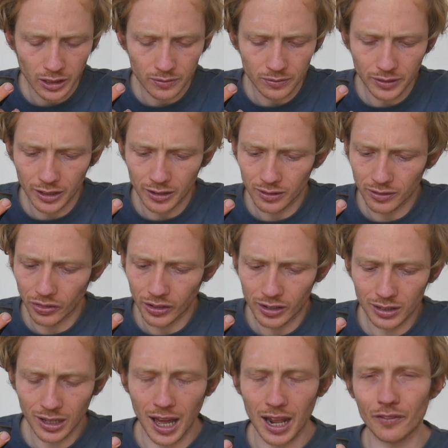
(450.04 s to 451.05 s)

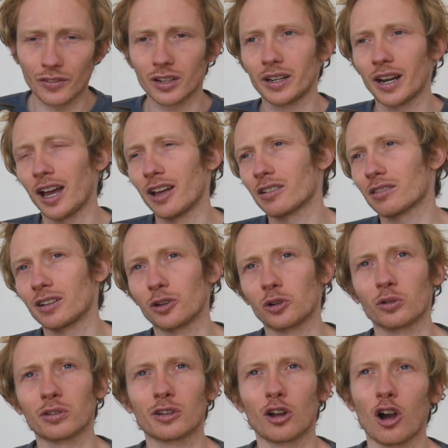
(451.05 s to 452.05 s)
There's kind of a nice
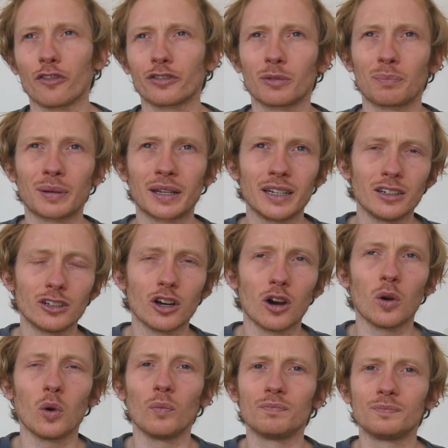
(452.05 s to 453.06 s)
little soft pea
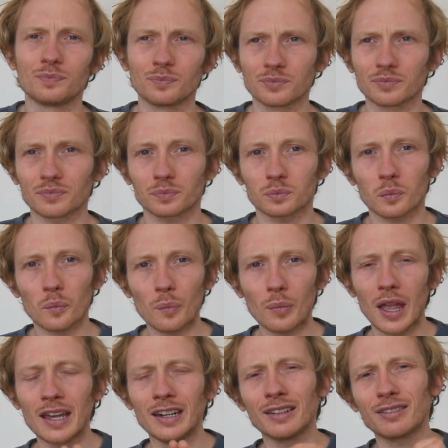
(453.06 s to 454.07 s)
note.
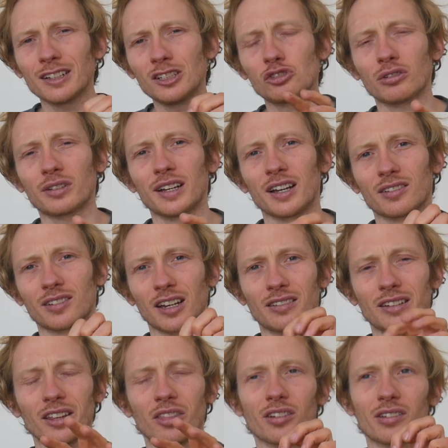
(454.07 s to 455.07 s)
And it's interesting because I
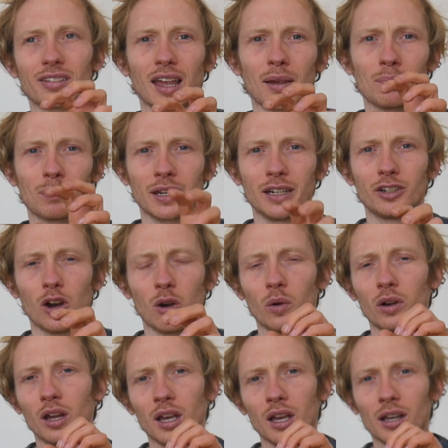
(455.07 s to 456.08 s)
see the same pea
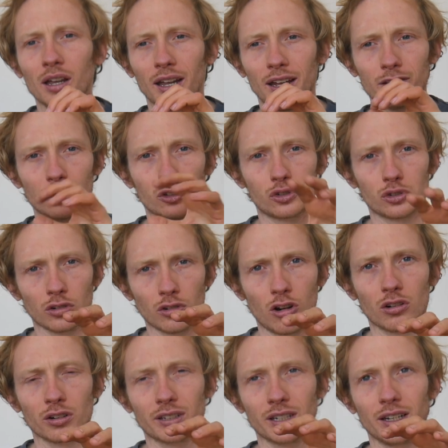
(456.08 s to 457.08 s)
note in the
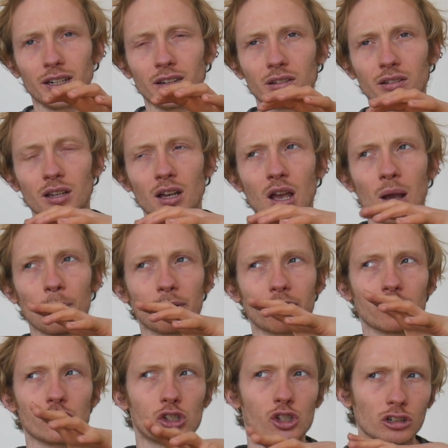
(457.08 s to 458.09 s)
Zheolong teas, but
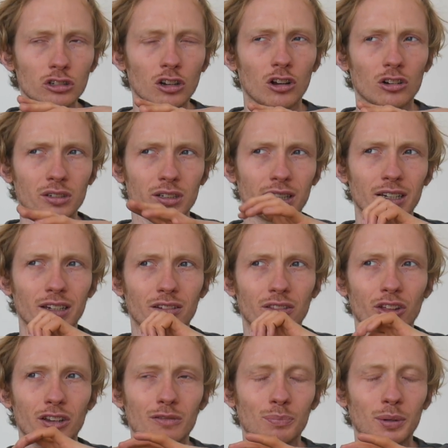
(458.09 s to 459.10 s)
in Zheolong teas,
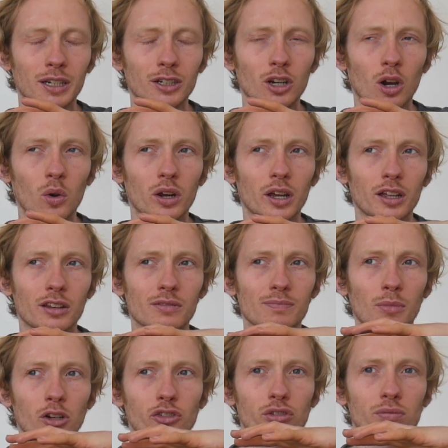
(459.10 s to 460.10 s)
this pea note is
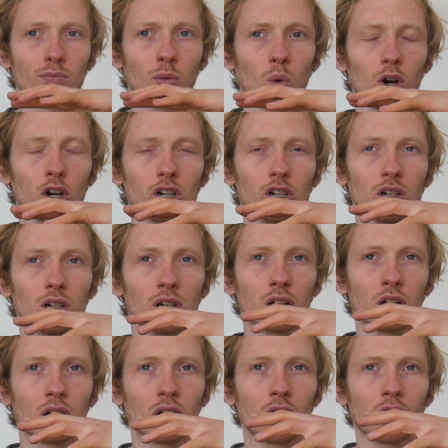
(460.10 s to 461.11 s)
much more,
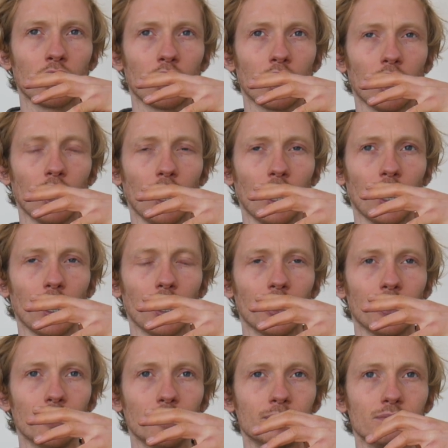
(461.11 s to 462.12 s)

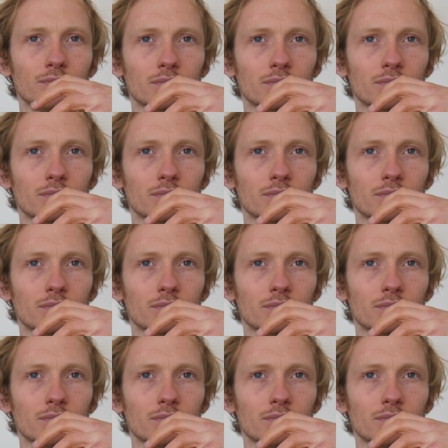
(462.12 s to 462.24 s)
the